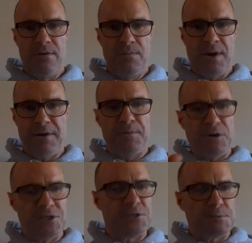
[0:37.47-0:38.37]
One of
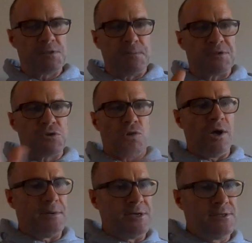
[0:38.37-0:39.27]
my
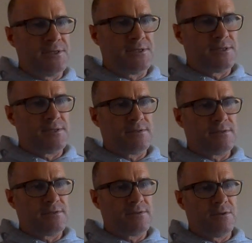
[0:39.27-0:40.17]
subscribers,
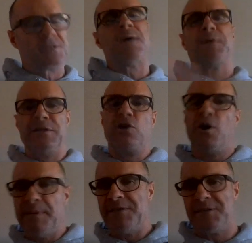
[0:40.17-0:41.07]
or someone in the
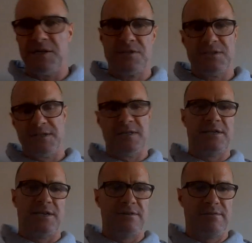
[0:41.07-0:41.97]
comments section, said
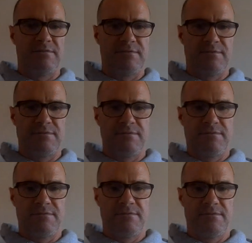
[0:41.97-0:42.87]
that
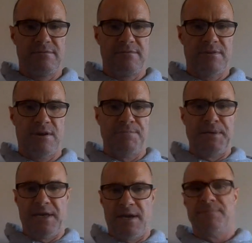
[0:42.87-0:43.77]
I've
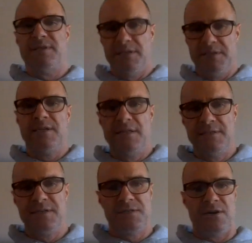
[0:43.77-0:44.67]
become
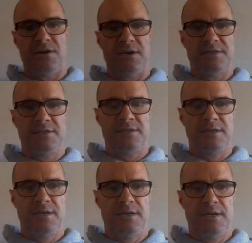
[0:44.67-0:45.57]
desensitized
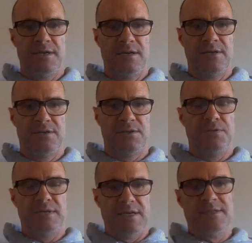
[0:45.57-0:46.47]

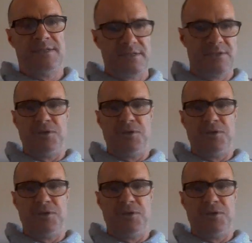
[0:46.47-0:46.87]
to this.